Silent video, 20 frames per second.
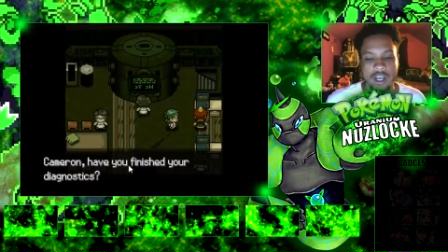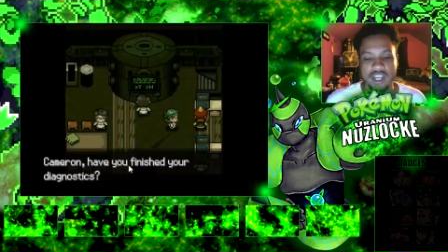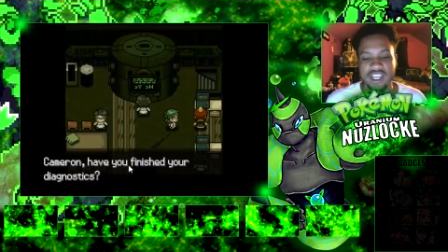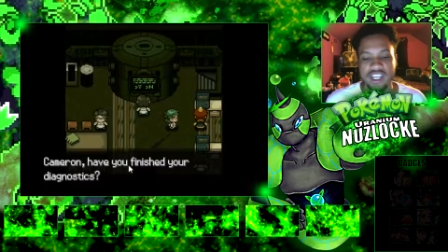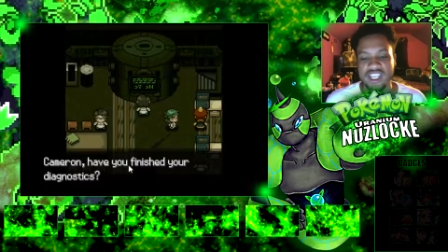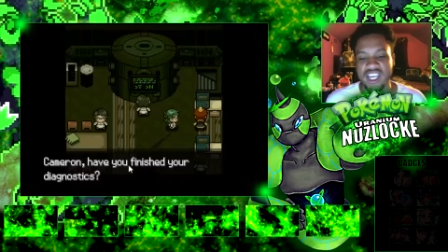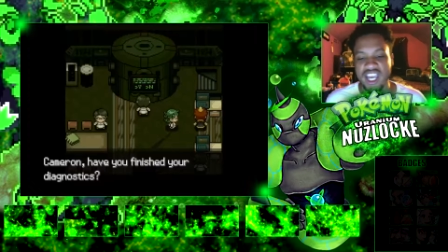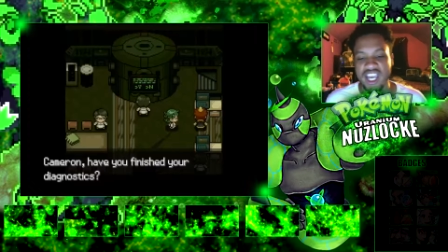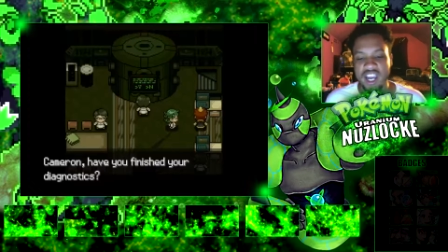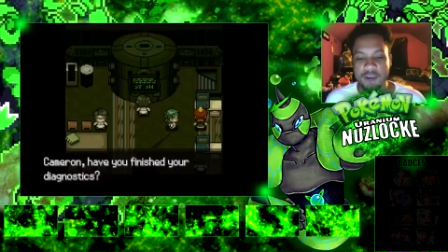
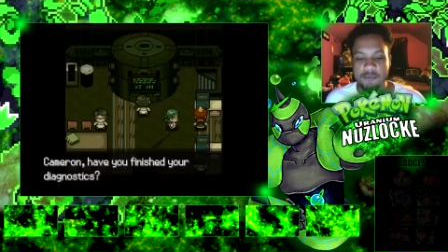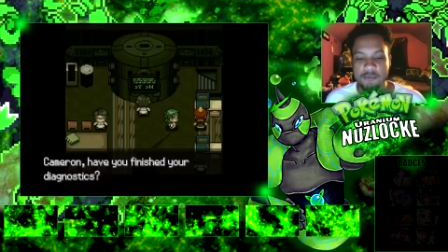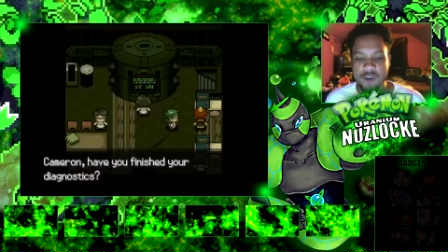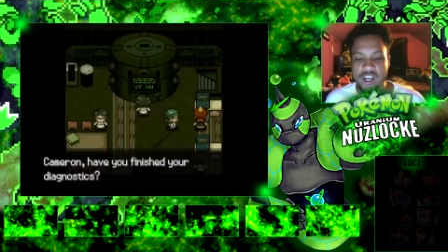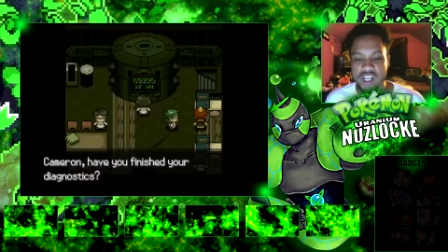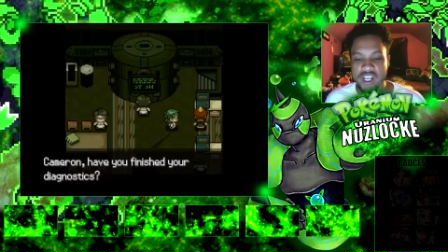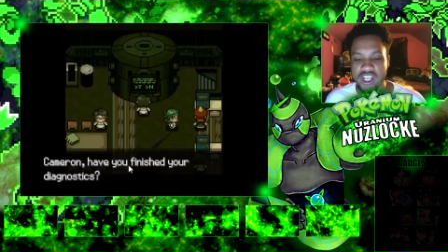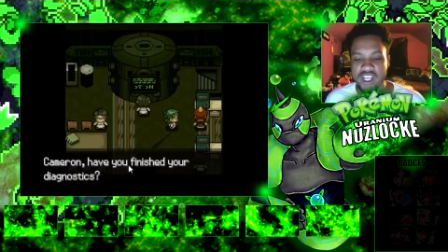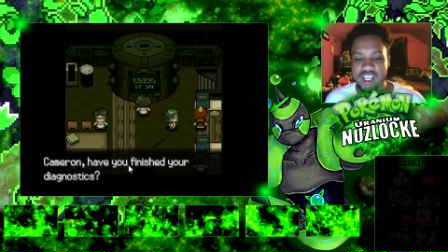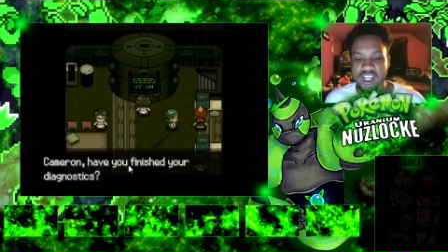
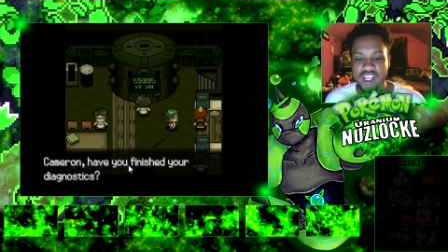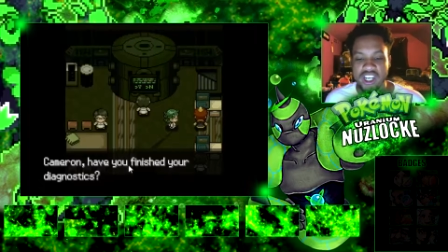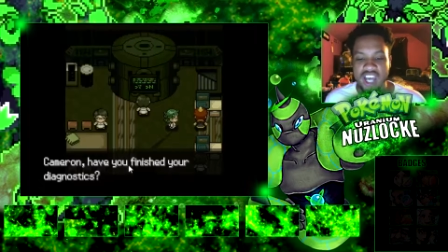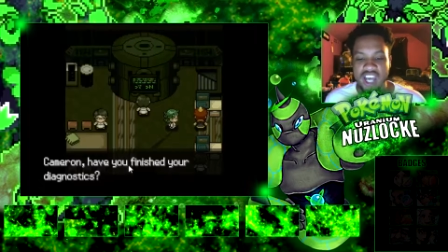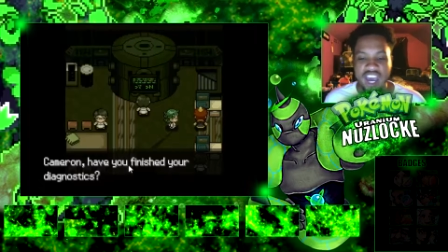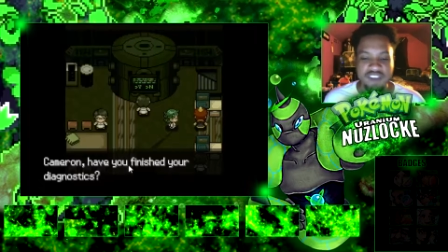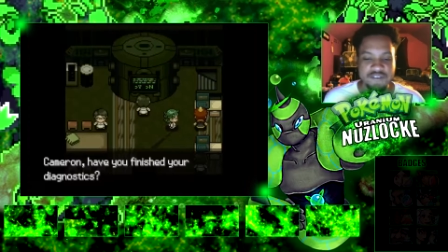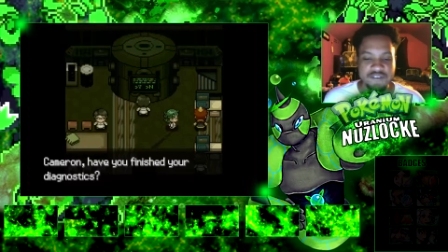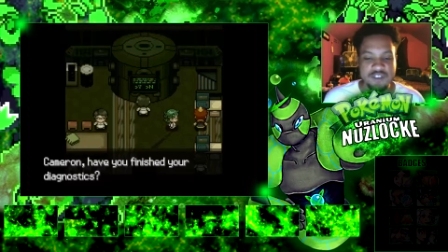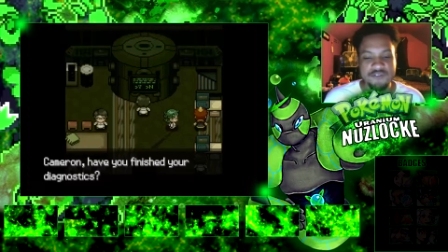Cameron,
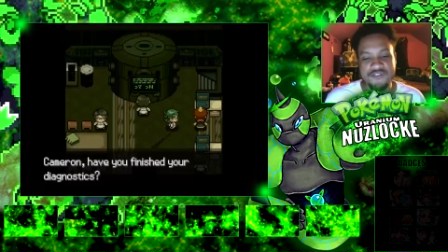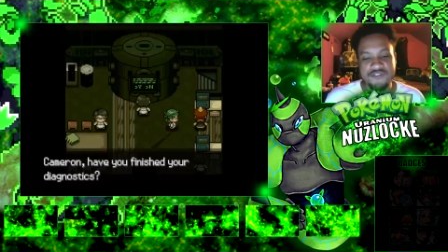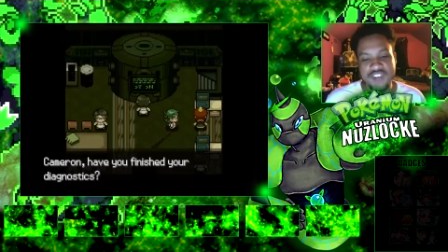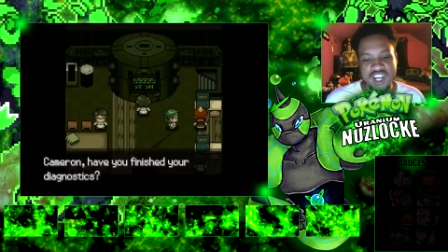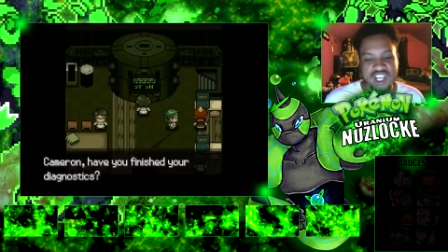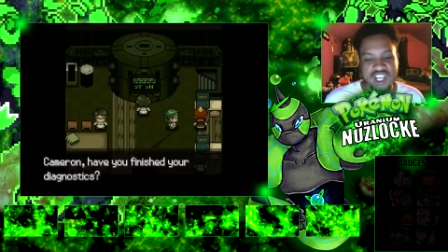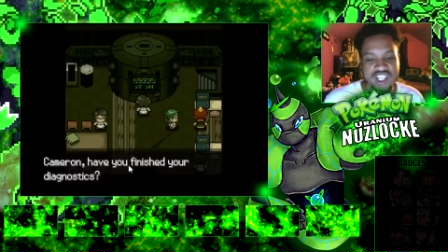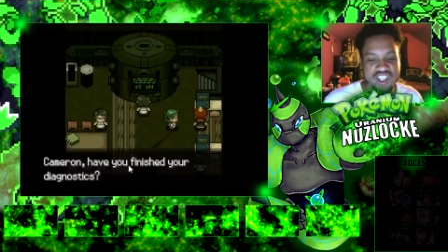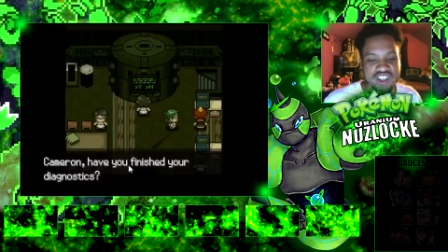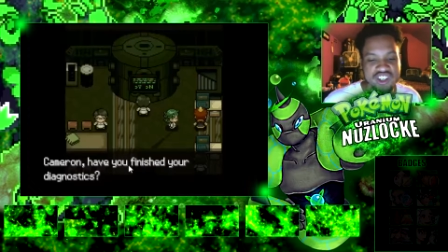have you
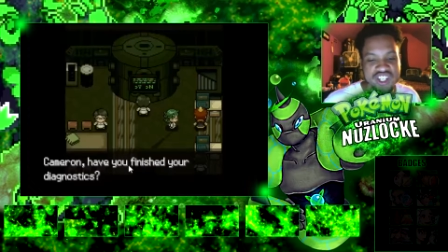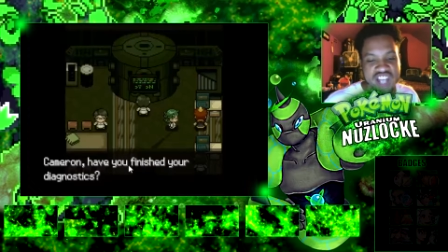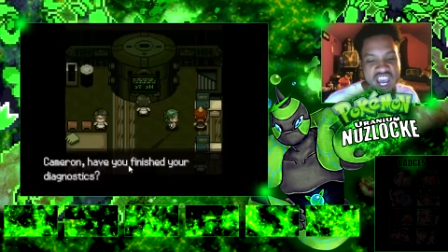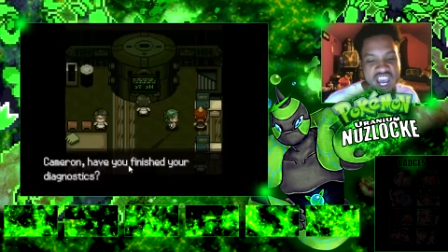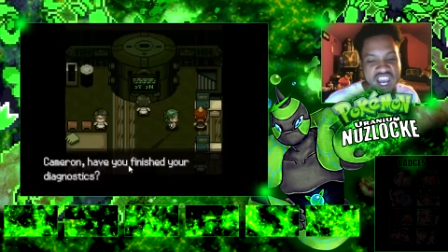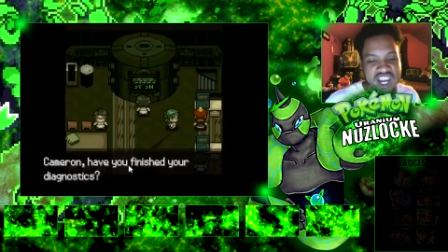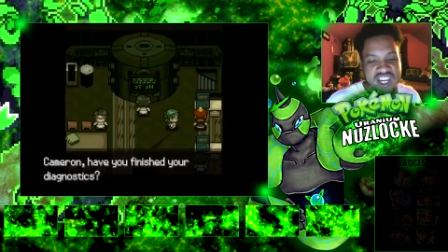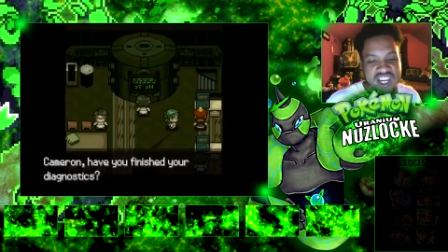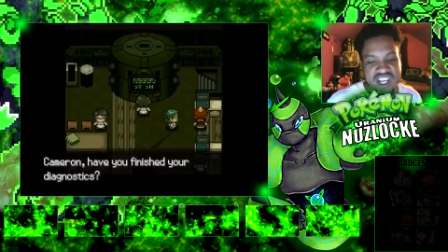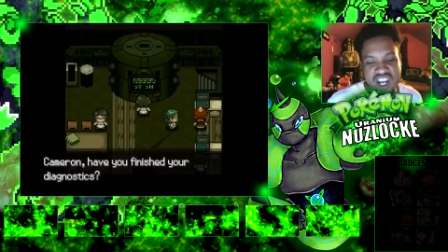finished your
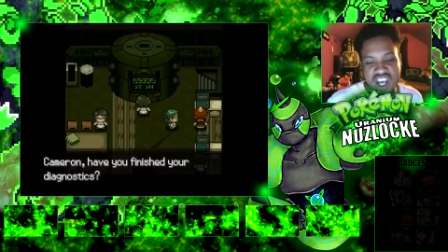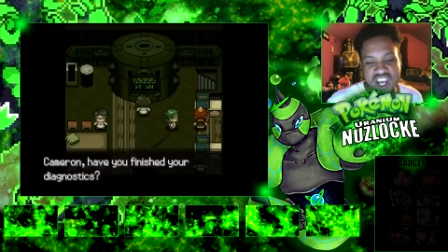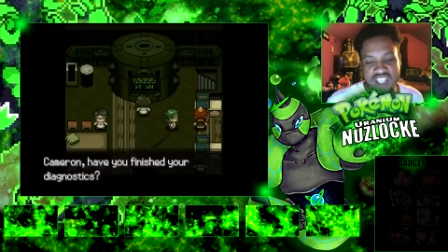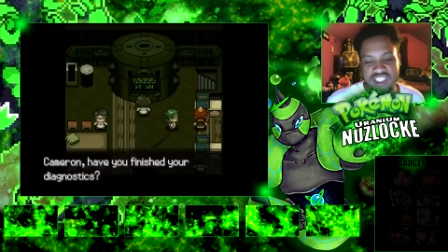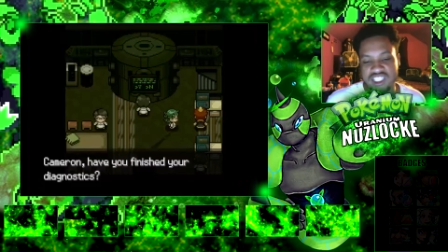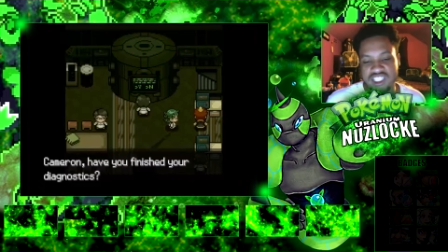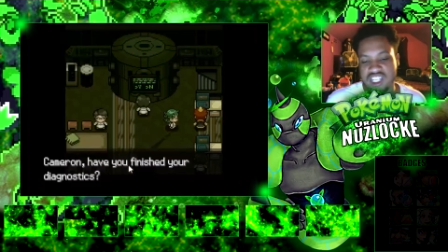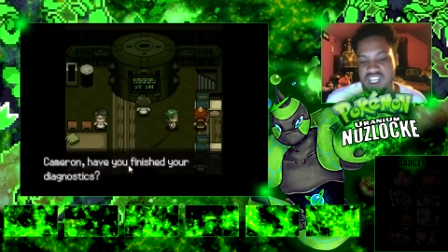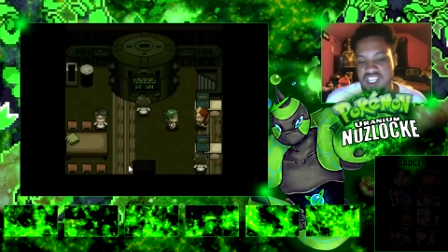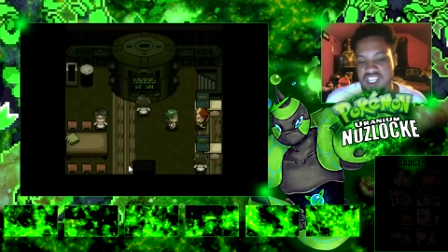
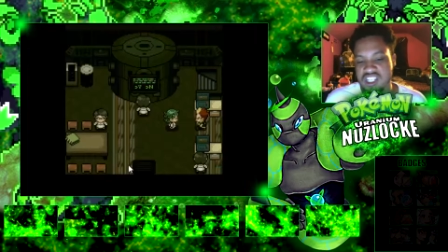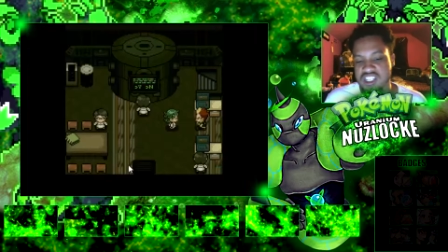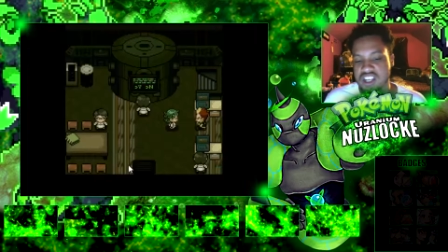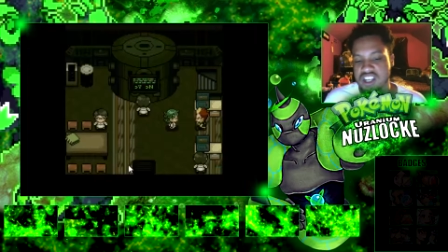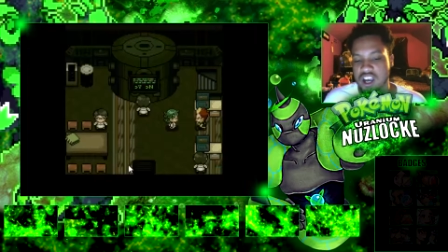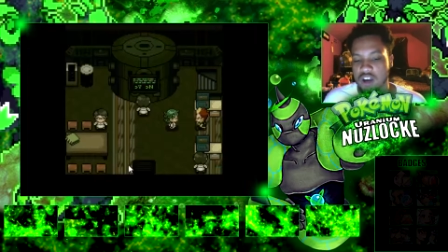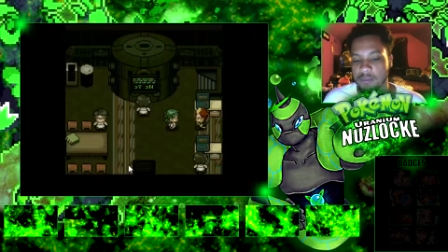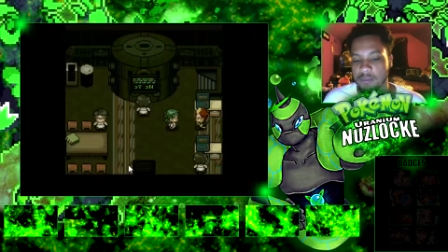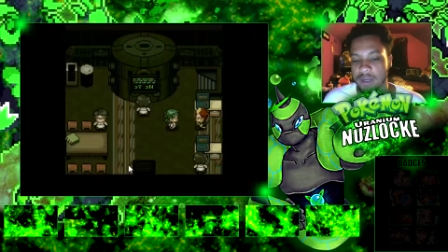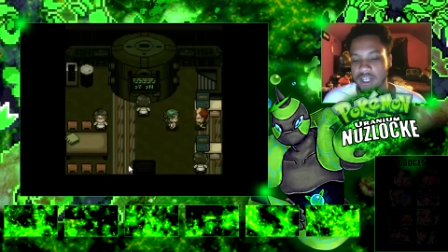diagnostics?
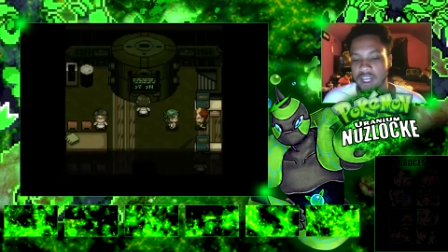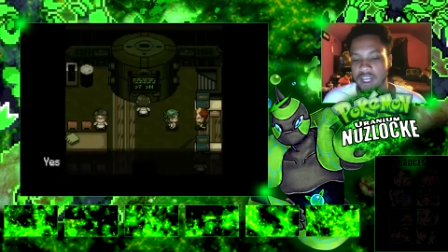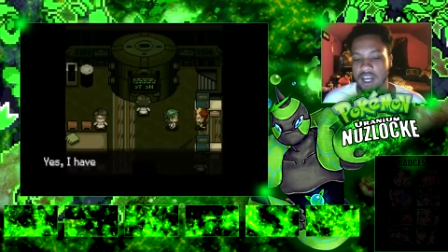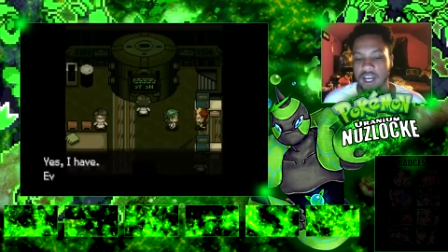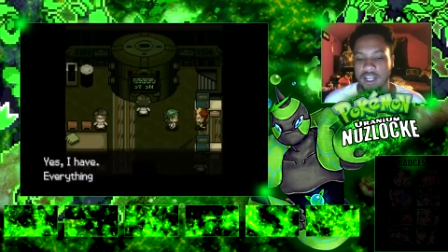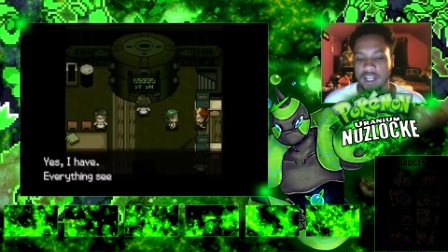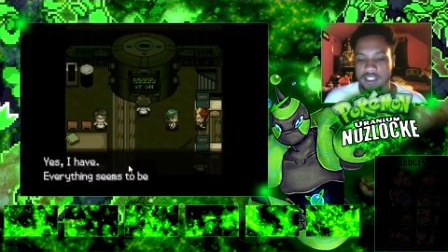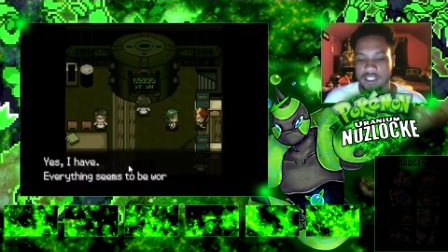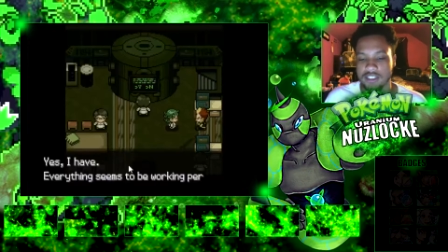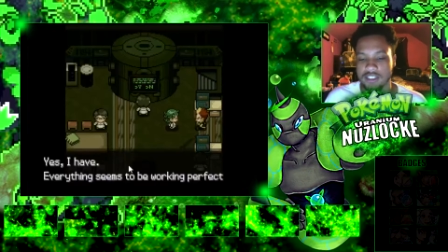Oh my god, I
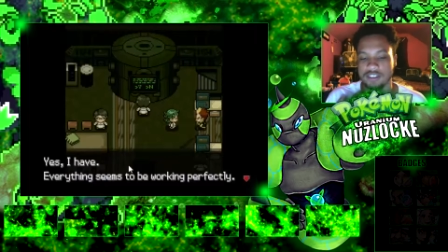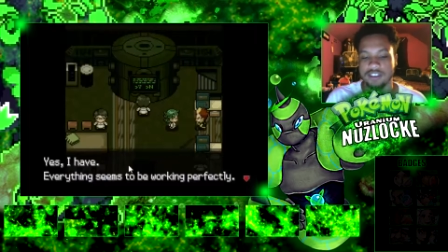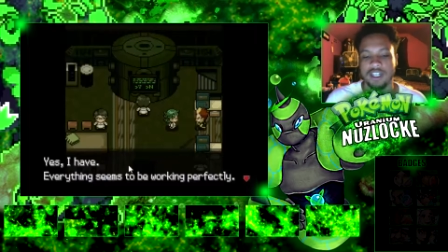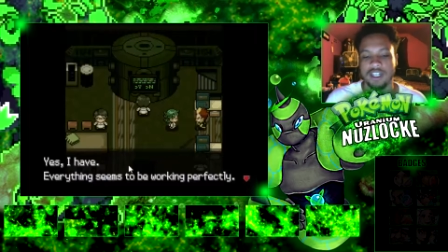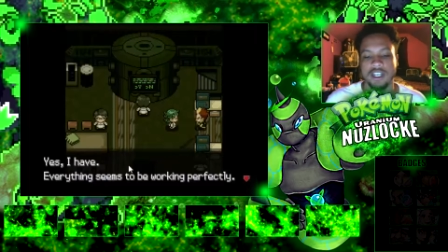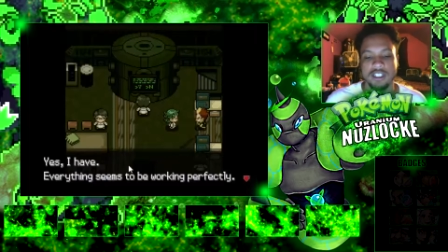can't like.